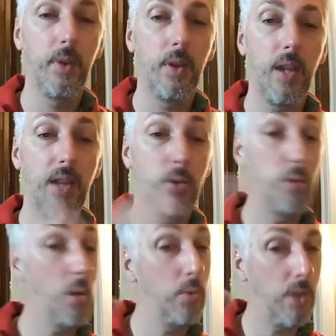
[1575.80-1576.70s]
and you
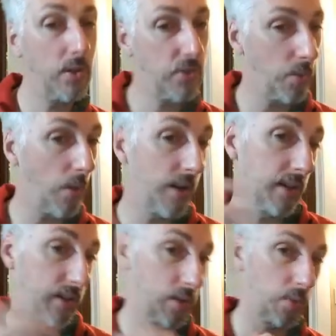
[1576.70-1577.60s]
don't touch the white and you
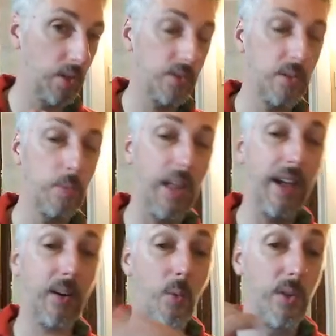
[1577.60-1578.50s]
don't touch the black,
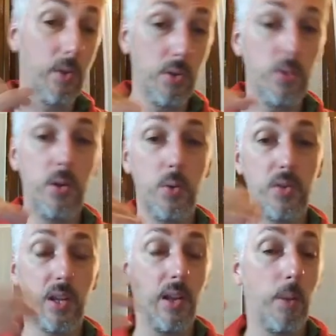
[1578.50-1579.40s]
when you do use a
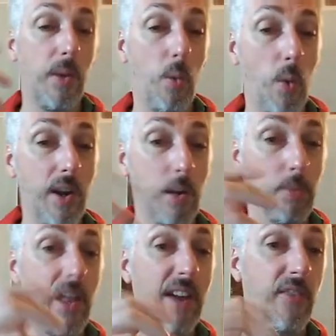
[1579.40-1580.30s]
little bit of white or
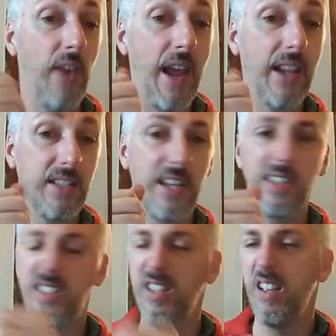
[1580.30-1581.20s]
black for
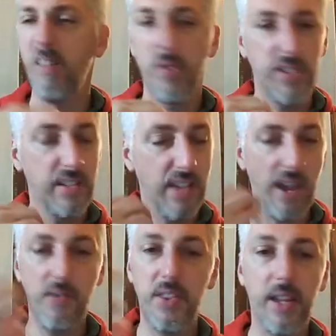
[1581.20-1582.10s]
accents, since
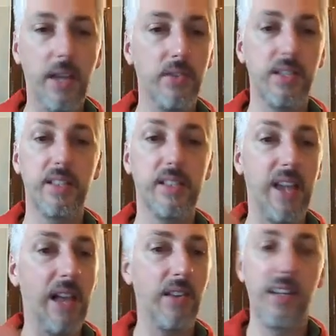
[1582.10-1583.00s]
everything else is
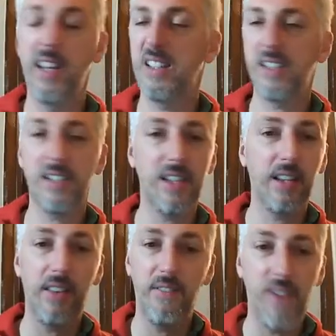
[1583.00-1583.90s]
solid, it's just like the
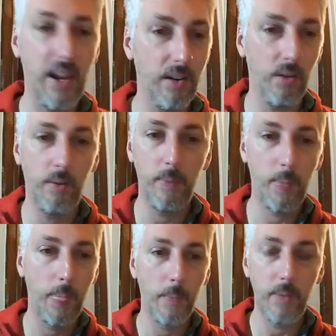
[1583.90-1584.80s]
final,
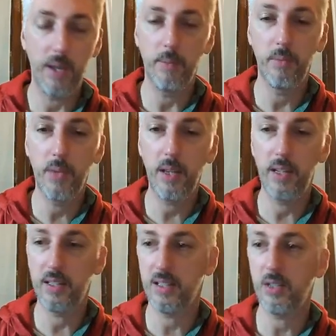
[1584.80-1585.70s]
it really is
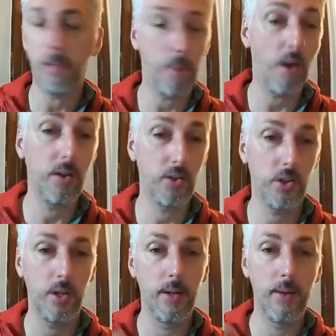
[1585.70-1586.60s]
such a punch.
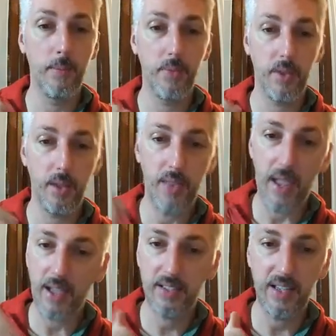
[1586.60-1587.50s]
The
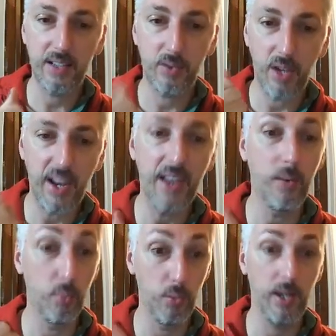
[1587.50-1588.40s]
accents hit
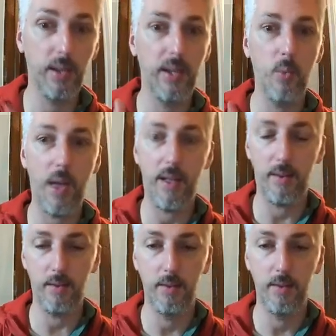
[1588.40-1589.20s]
really well